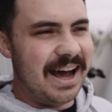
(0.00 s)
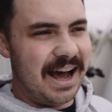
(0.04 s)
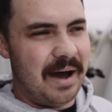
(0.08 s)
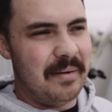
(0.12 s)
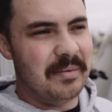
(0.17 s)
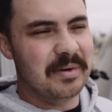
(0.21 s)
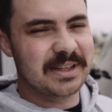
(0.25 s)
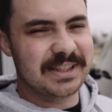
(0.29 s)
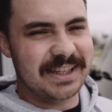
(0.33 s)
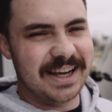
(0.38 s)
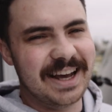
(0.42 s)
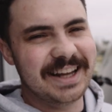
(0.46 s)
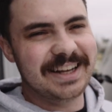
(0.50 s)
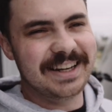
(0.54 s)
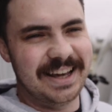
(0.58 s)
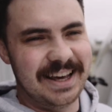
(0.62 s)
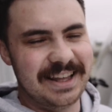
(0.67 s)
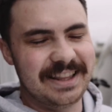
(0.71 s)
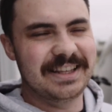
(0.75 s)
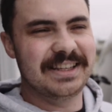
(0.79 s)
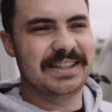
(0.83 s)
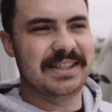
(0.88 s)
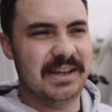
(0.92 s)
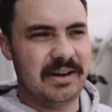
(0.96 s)
I'm excited to
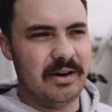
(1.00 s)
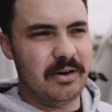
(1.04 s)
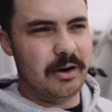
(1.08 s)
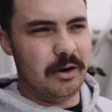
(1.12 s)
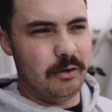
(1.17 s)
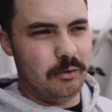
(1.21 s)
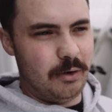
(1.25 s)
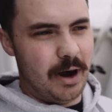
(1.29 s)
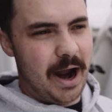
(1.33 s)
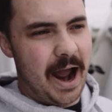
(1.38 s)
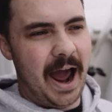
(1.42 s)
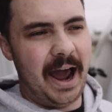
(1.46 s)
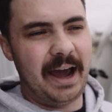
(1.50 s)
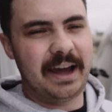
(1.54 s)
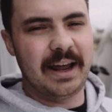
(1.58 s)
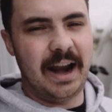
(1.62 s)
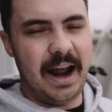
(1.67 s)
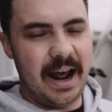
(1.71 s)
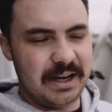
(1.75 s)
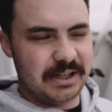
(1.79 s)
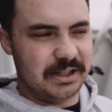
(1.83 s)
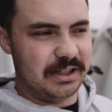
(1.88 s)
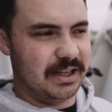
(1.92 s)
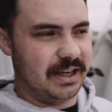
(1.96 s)
get this thing on a rack and
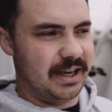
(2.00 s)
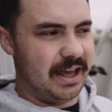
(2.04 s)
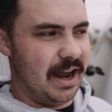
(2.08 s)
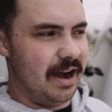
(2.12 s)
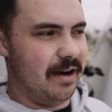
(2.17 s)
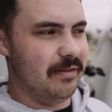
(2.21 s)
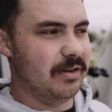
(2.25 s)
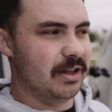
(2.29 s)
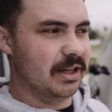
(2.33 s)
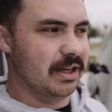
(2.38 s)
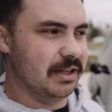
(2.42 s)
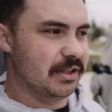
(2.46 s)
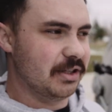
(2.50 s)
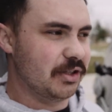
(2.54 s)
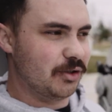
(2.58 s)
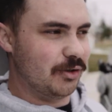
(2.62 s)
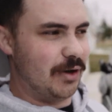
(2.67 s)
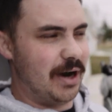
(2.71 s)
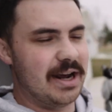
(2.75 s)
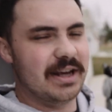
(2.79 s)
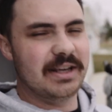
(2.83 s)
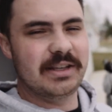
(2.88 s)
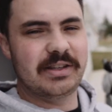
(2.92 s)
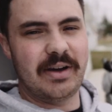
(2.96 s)
actually get everything
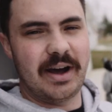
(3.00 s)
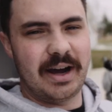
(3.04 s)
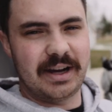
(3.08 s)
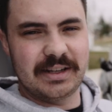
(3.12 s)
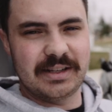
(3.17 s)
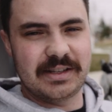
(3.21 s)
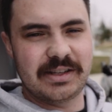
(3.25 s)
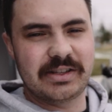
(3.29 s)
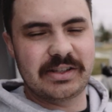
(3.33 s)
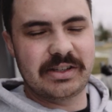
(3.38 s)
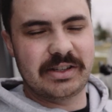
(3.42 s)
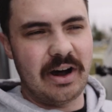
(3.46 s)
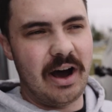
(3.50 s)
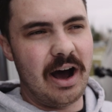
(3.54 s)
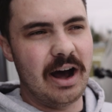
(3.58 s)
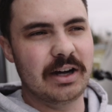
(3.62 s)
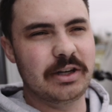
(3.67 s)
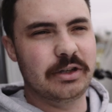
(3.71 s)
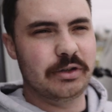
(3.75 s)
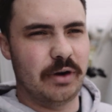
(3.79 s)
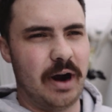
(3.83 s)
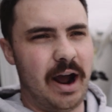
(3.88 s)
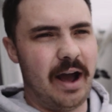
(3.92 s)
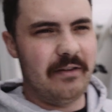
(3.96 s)
straight so I can
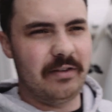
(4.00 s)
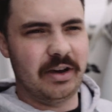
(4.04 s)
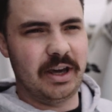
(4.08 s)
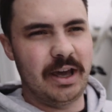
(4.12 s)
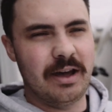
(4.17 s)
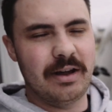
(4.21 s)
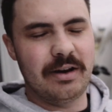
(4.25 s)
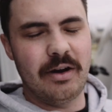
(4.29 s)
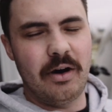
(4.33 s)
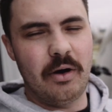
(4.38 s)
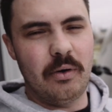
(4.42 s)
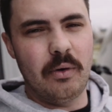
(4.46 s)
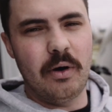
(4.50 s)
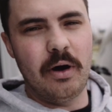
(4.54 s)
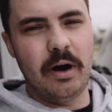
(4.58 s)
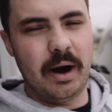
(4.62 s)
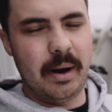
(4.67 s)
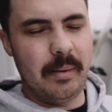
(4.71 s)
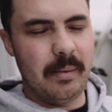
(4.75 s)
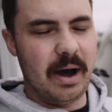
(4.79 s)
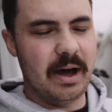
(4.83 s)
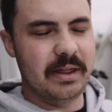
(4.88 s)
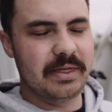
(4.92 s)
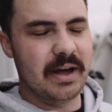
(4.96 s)
start driving it and not worry
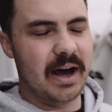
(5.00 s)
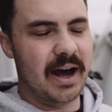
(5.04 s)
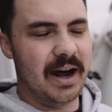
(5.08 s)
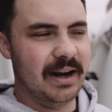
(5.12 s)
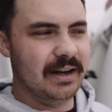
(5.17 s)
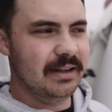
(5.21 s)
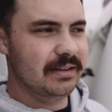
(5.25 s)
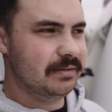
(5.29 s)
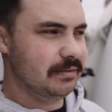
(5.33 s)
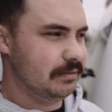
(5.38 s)
about that.